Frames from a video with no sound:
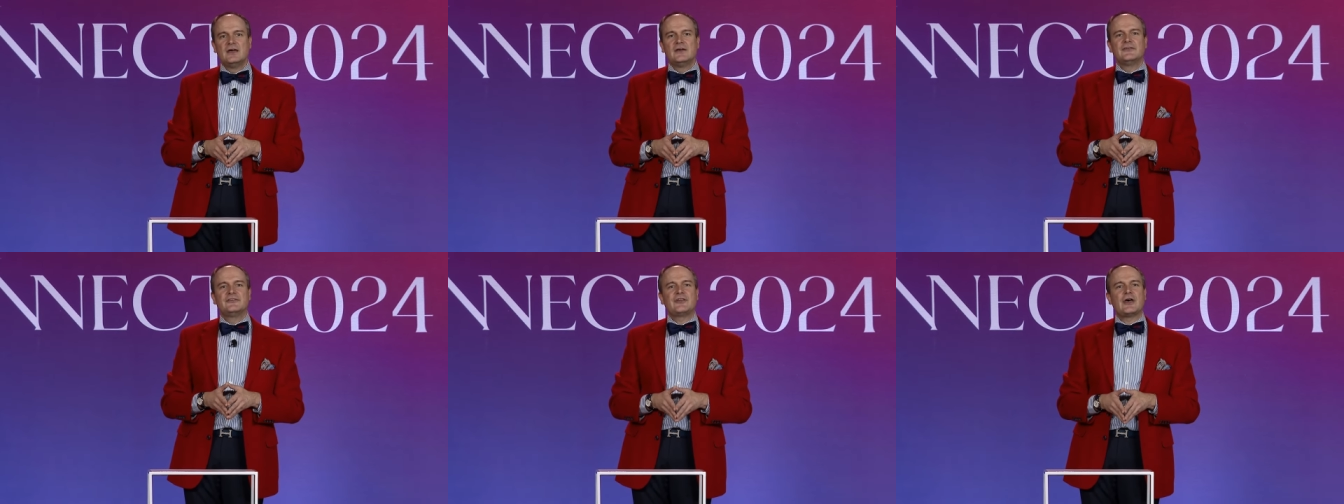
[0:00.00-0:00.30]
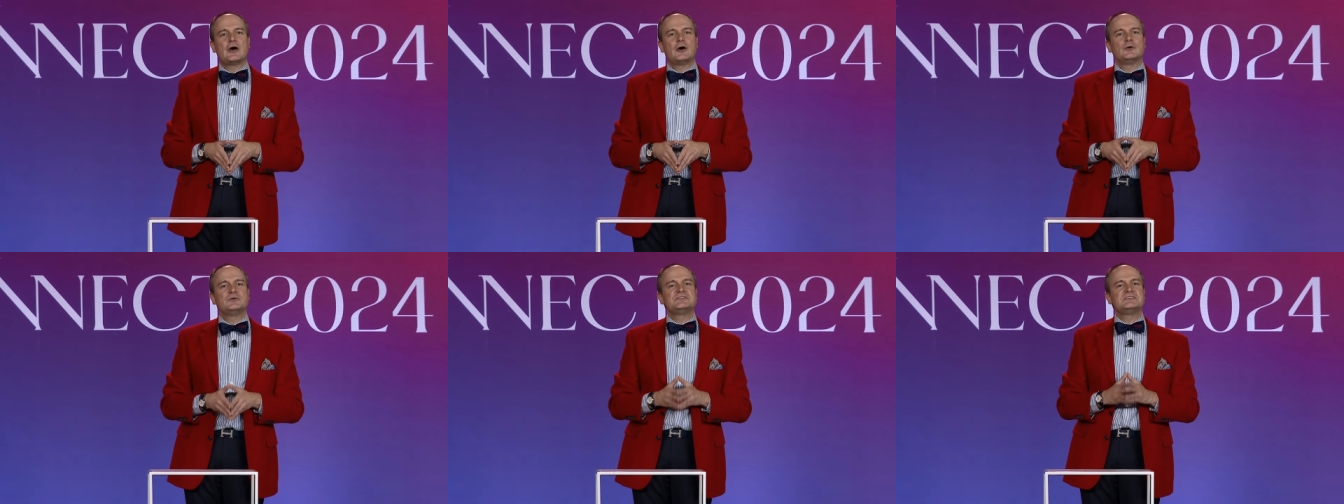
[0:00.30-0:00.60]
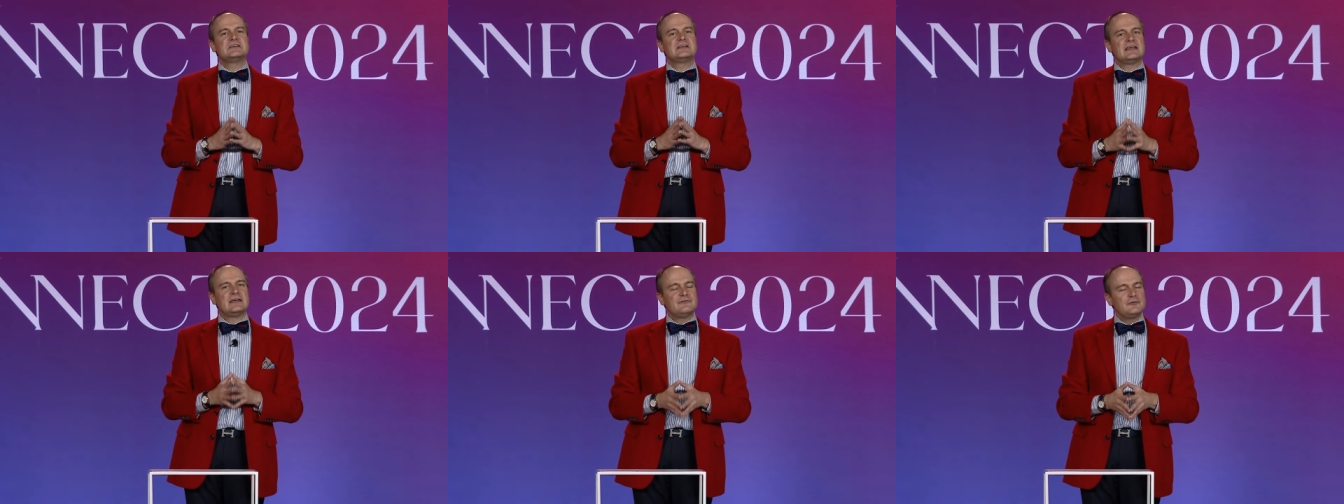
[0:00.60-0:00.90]
So,
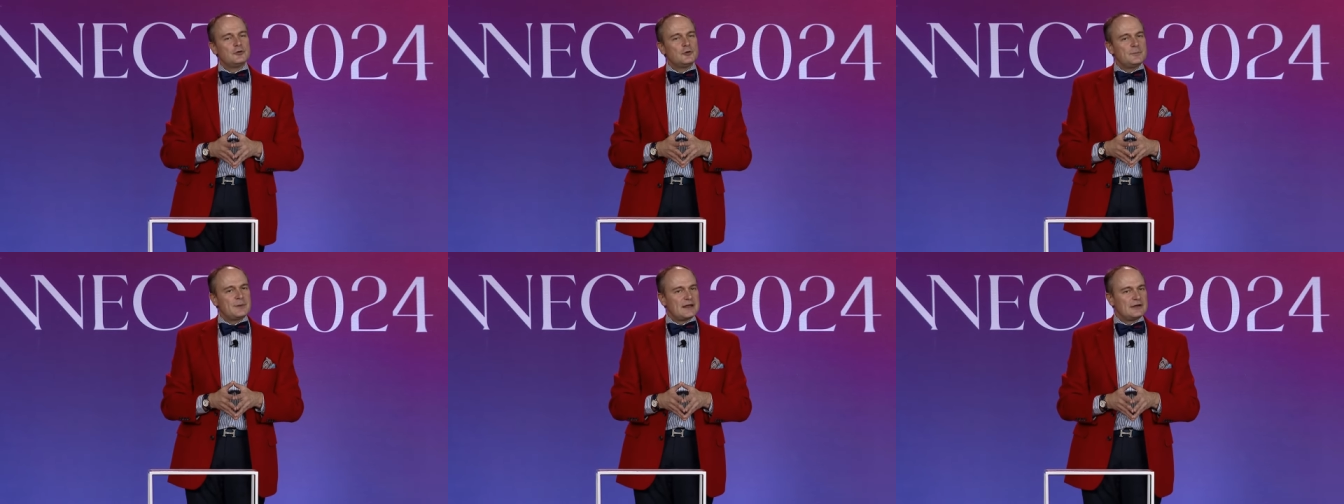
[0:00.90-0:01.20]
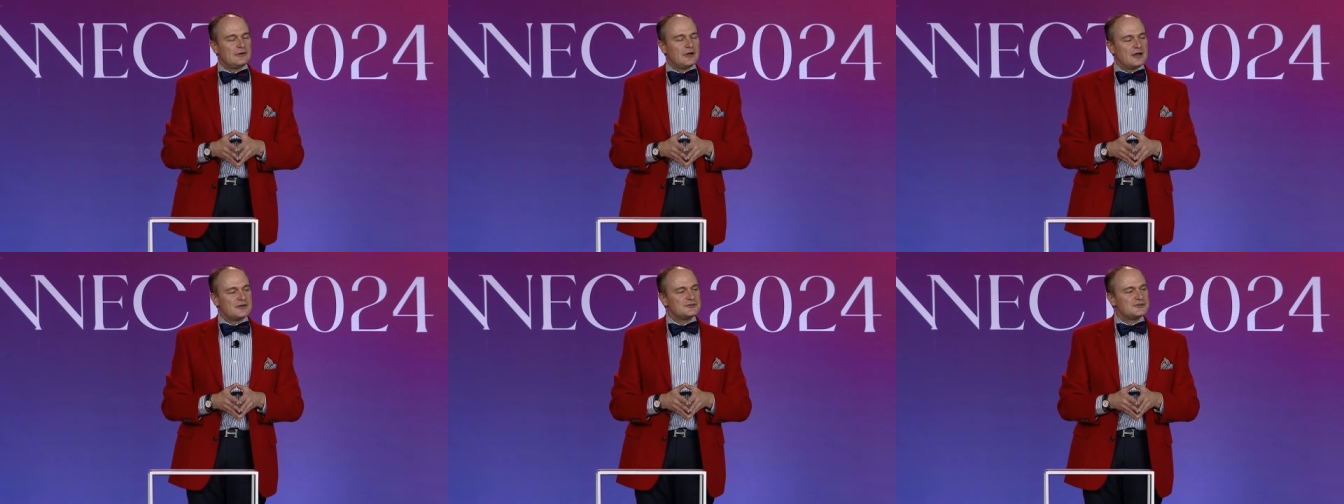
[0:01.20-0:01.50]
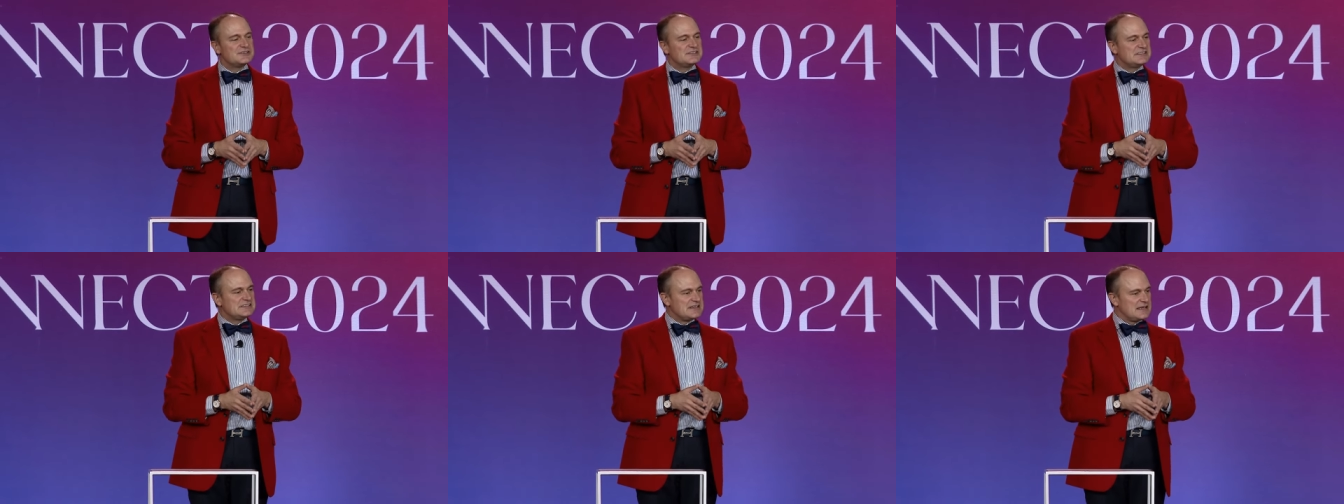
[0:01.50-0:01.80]
to give you a better
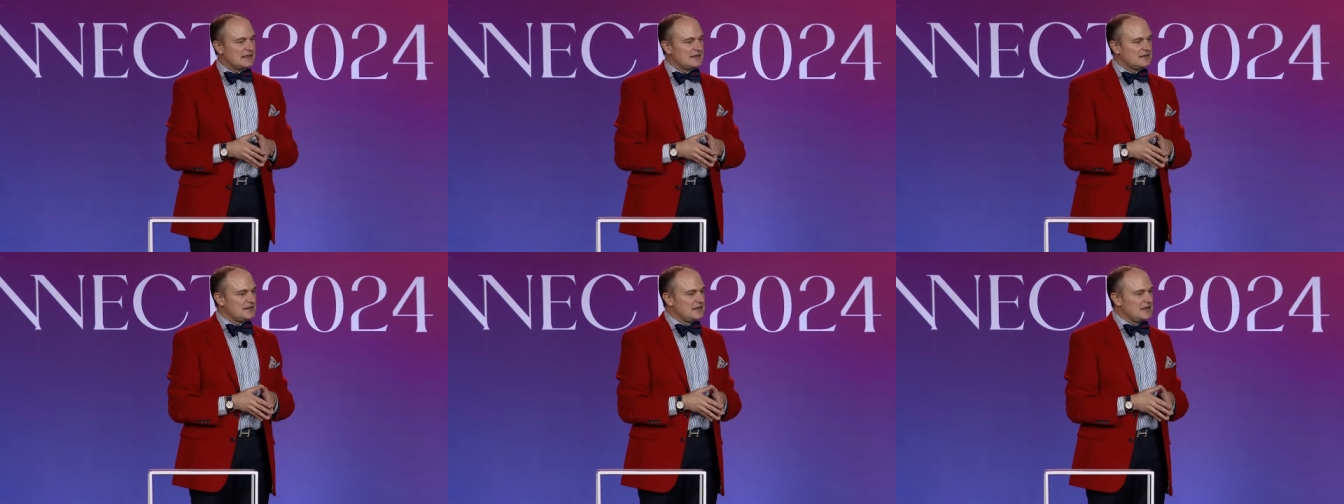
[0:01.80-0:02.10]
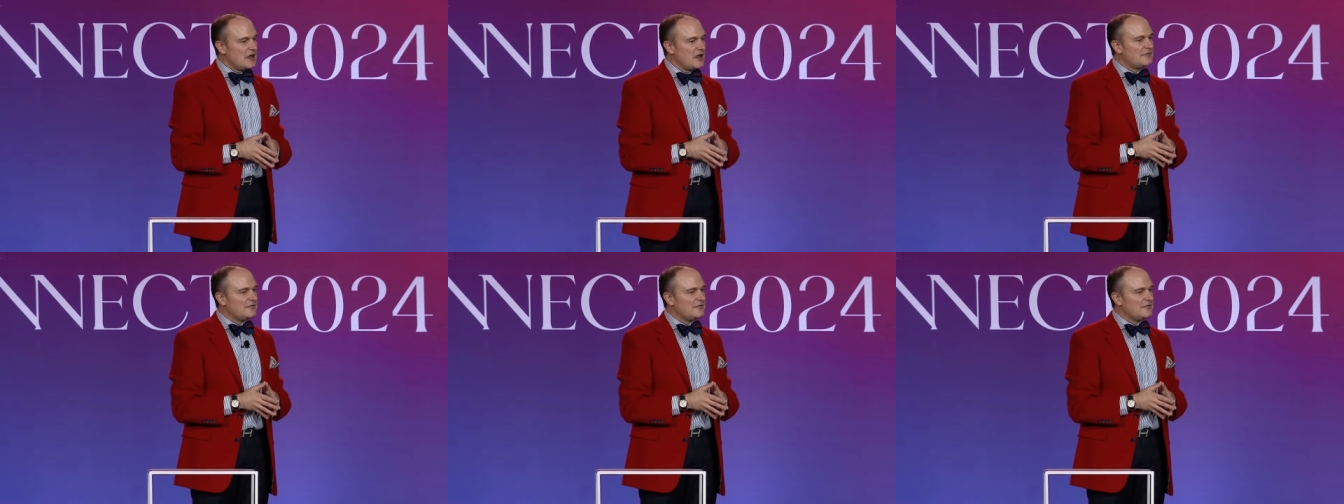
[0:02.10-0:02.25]
understanding